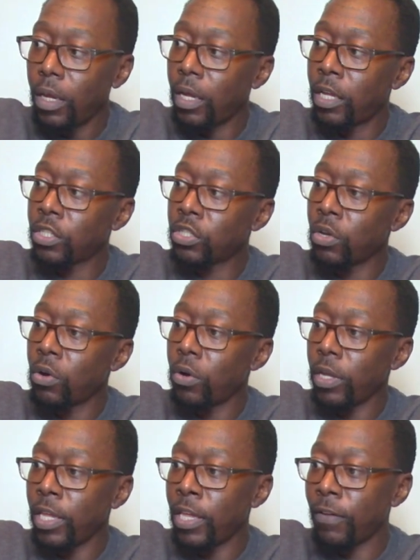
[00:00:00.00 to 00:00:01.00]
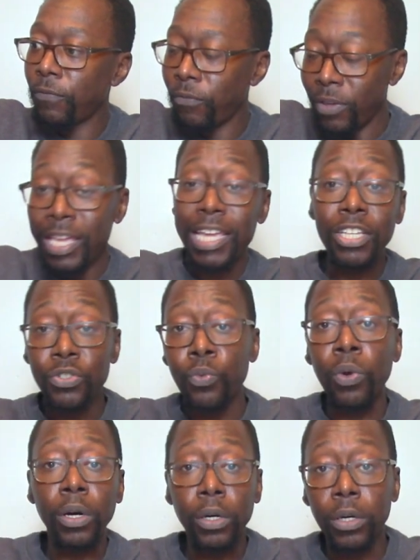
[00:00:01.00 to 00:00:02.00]
And so if his
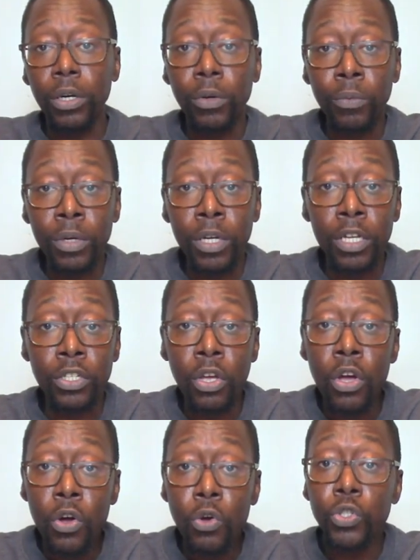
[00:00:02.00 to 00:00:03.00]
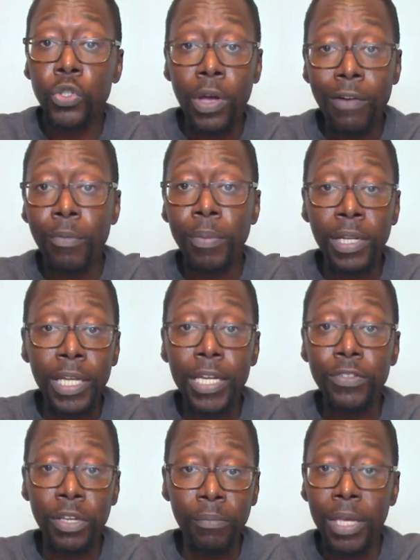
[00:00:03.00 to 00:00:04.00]
word was, whosoever
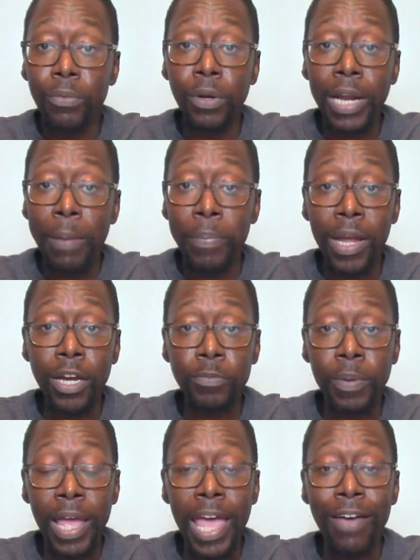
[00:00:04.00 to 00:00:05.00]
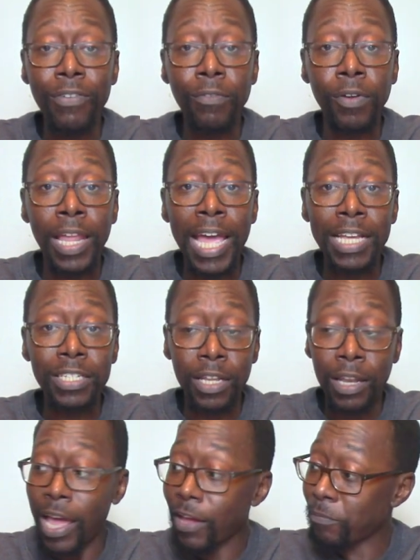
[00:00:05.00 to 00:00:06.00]
believes in me will not perish, but have
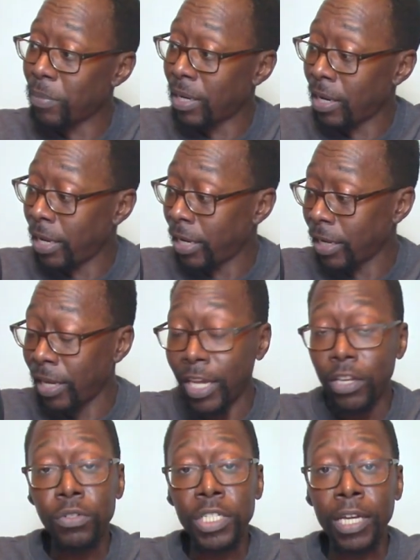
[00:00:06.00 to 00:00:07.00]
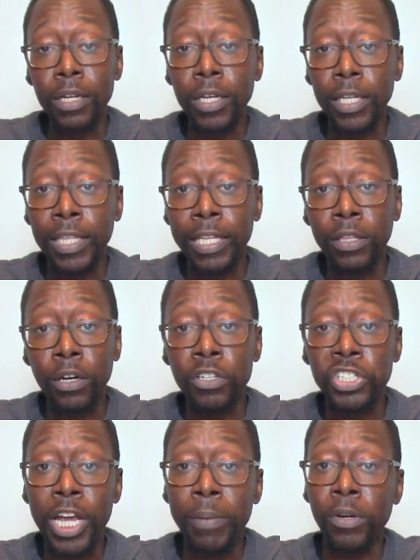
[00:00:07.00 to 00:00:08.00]
everlasting life. But then again, you take a look at that
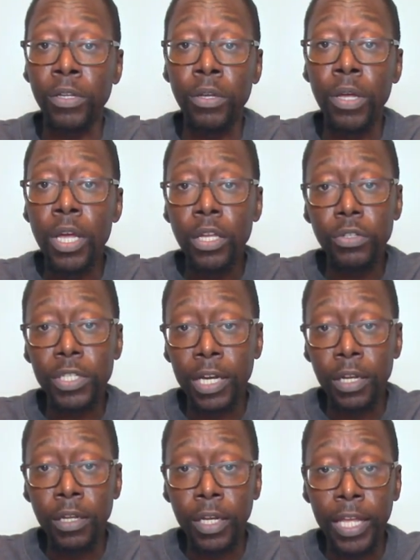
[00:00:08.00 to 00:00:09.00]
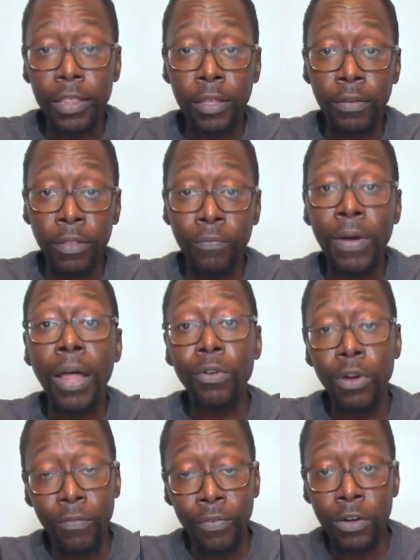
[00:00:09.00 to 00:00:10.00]
third chapter and you take a look at the
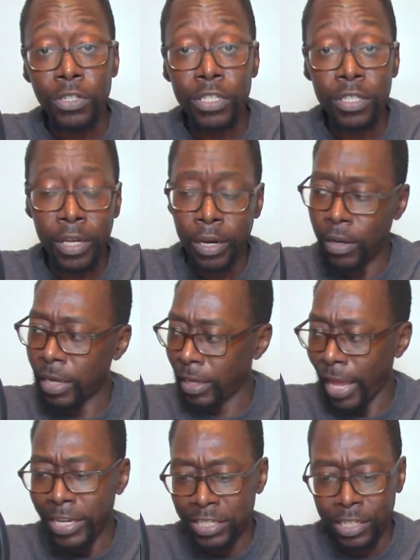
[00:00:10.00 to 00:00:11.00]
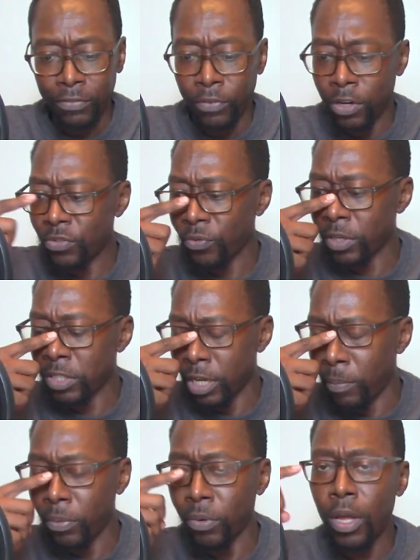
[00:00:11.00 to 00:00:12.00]
follow-up verses there, like the 18th verse, for
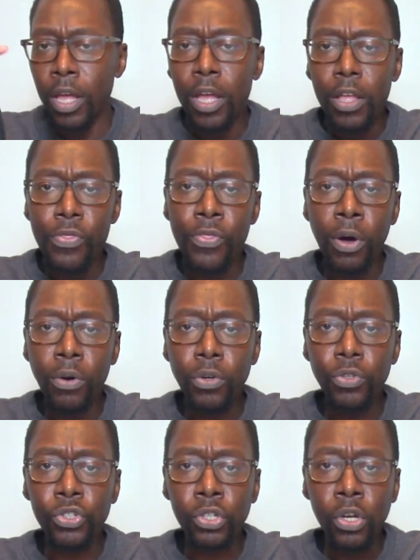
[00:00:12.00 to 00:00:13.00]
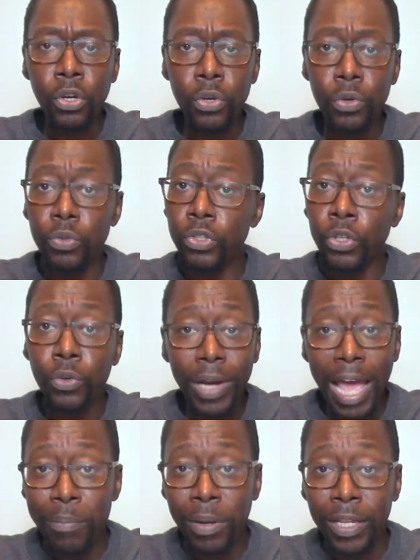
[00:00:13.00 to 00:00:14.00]
example, those who do
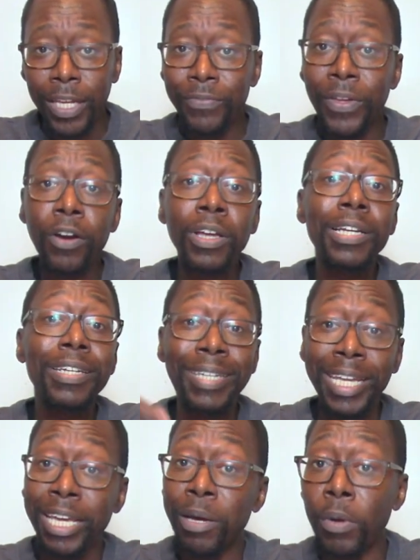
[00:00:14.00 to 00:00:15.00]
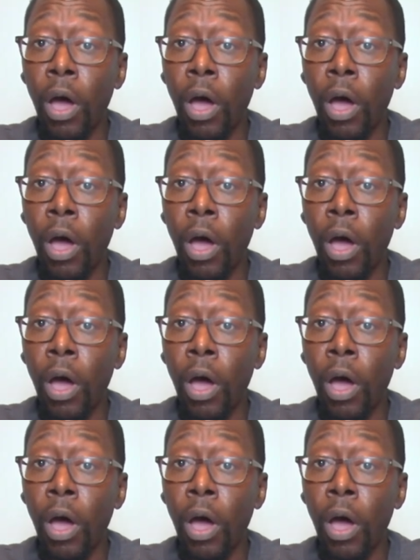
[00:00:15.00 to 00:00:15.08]
not believe, they're condemned